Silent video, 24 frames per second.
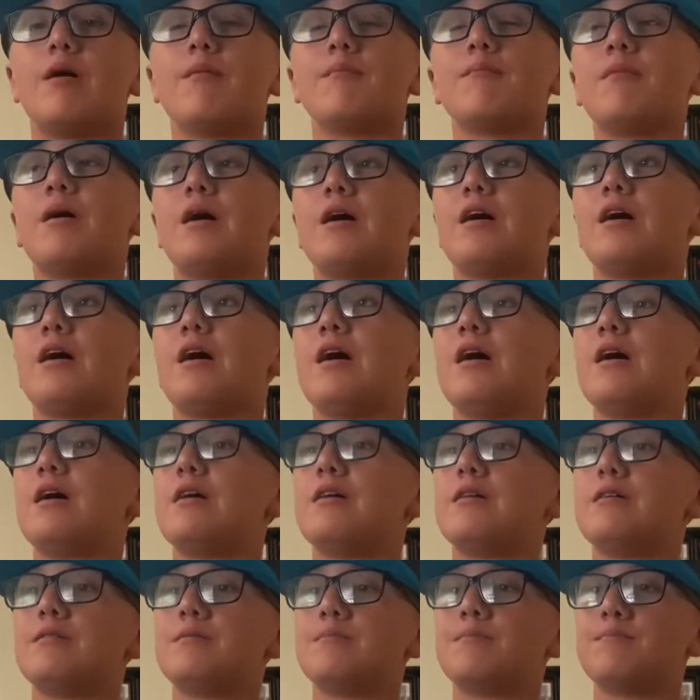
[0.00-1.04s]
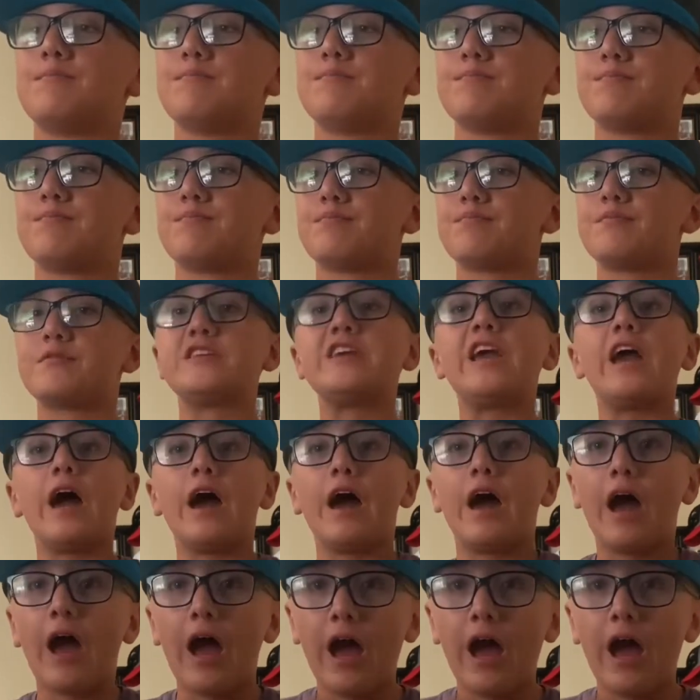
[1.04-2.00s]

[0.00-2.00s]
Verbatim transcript: But, um, yeah,